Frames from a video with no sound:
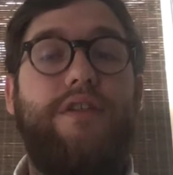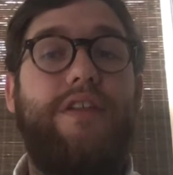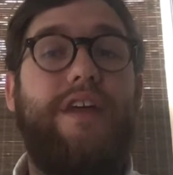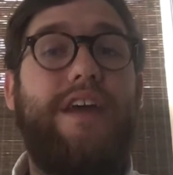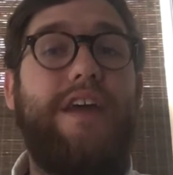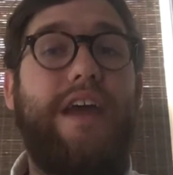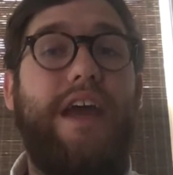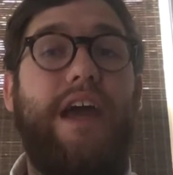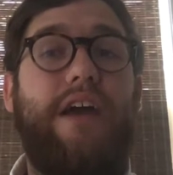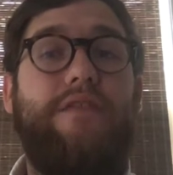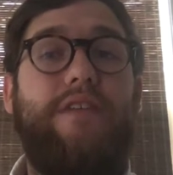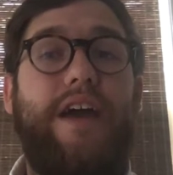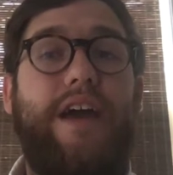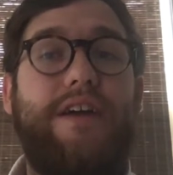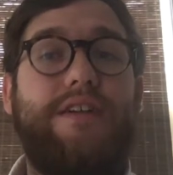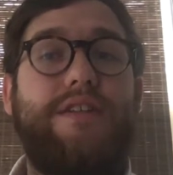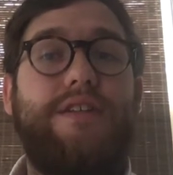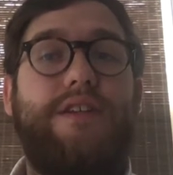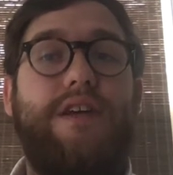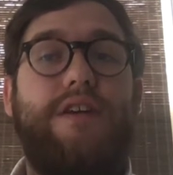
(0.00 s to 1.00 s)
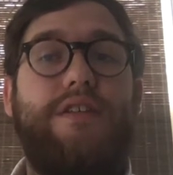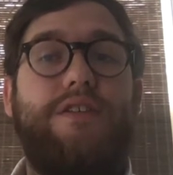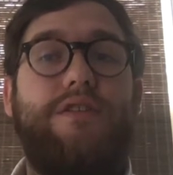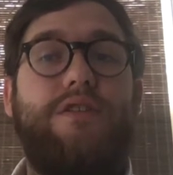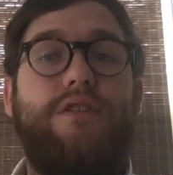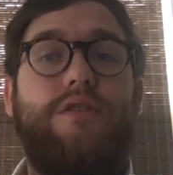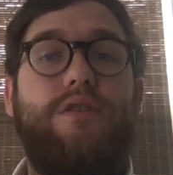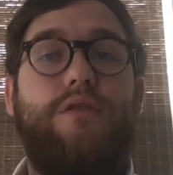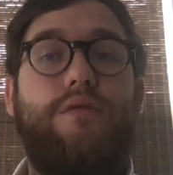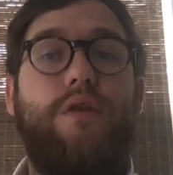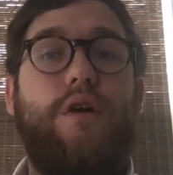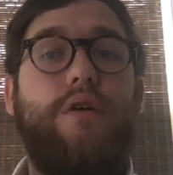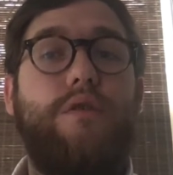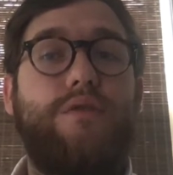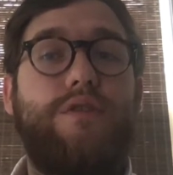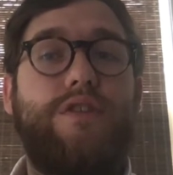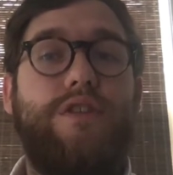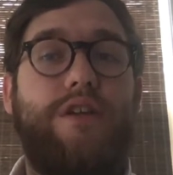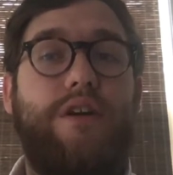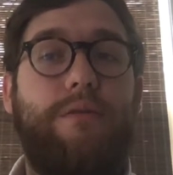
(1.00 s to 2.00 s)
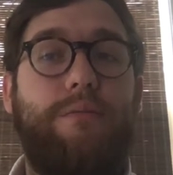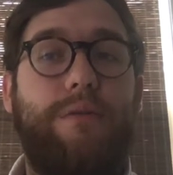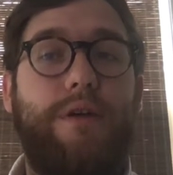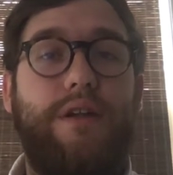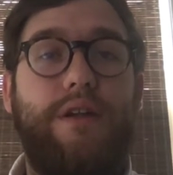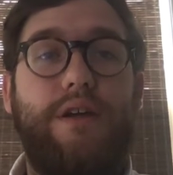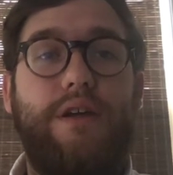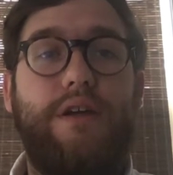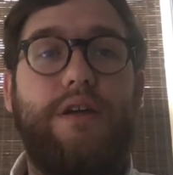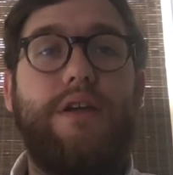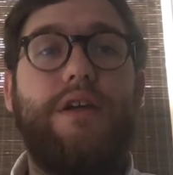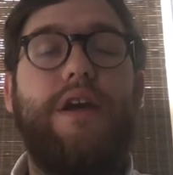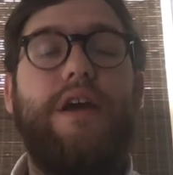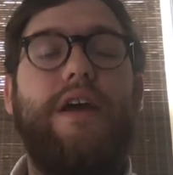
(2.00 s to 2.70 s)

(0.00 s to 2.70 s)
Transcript: they have access to wholesale billing,